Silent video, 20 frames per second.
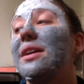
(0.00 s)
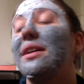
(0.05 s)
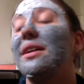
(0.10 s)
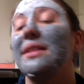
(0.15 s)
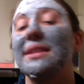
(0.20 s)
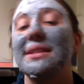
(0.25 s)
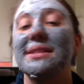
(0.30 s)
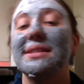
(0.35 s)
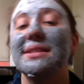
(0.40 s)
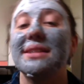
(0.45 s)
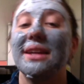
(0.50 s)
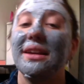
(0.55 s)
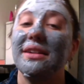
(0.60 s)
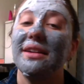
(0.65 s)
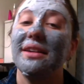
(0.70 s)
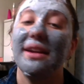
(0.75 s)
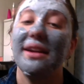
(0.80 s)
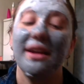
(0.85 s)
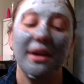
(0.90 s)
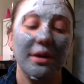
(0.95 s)
on this skin
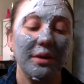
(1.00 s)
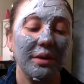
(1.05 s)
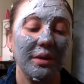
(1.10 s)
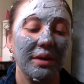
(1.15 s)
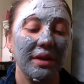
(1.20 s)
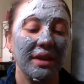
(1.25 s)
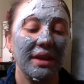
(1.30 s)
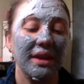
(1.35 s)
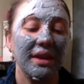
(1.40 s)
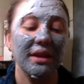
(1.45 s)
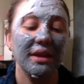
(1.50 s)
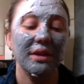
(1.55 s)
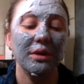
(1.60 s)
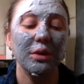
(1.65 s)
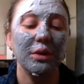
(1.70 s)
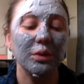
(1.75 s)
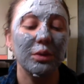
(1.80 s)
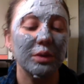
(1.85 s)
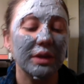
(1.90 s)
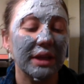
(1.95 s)
right now.
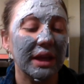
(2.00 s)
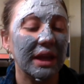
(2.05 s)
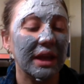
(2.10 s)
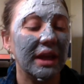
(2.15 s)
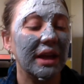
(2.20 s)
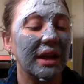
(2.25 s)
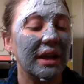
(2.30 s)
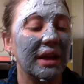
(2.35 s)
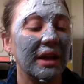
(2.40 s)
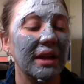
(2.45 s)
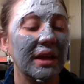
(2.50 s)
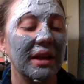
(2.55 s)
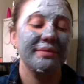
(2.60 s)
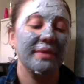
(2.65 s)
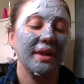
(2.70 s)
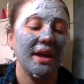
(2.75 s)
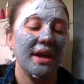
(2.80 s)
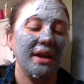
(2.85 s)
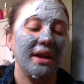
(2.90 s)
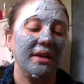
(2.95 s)
Cooling,
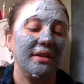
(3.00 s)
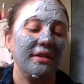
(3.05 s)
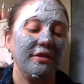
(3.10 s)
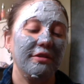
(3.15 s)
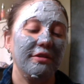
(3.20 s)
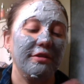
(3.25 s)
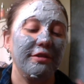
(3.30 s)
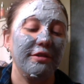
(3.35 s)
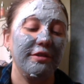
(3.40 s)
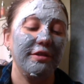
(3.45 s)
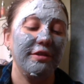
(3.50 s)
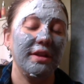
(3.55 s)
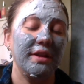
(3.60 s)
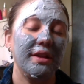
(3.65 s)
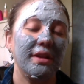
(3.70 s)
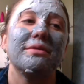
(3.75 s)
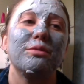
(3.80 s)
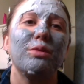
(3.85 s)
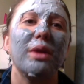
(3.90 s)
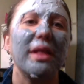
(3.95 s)
kind of
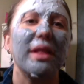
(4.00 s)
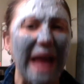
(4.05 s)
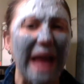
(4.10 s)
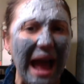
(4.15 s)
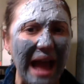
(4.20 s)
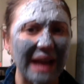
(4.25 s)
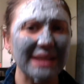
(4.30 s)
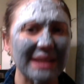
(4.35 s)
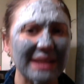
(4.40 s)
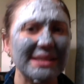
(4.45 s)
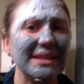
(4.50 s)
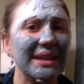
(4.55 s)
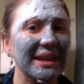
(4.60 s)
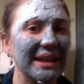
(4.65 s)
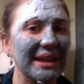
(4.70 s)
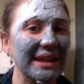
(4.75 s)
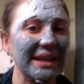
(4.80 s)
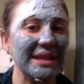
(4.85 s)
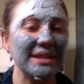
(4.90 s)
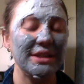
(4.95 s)

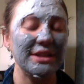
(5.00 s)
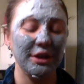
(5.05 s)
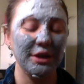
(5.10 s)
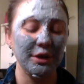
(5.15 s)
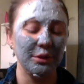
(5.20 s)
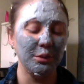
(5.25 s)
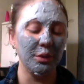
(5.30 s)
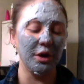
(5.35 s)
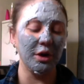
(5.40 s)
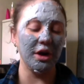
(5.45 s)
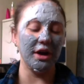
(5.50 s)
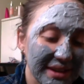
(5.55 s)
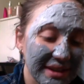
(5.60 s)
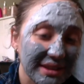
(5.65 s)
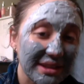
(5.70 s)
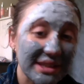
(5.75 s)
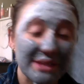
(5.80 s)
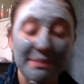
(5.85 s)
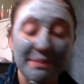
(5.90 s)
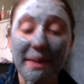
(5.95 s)
relaxing is a good word.
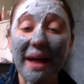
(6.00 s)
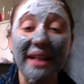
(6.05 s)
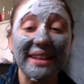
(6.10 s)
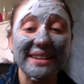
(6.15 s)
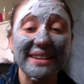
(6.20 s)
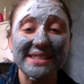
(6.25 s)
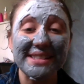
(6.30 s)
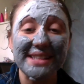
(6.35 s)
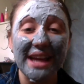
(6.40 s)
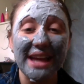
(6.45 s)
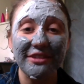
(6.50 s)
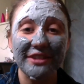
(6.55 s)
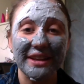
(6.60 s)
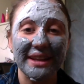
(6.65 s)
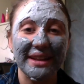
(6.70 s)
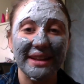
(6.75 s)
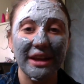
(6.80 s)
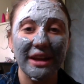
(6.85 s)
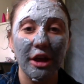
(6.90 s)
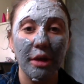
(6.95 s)
The spell is
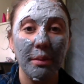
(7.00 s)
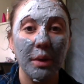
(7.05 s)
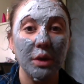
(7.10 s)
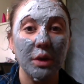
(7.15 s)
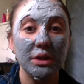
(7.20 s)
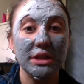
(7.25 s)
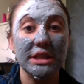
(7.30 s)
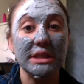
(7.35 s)
definitely almost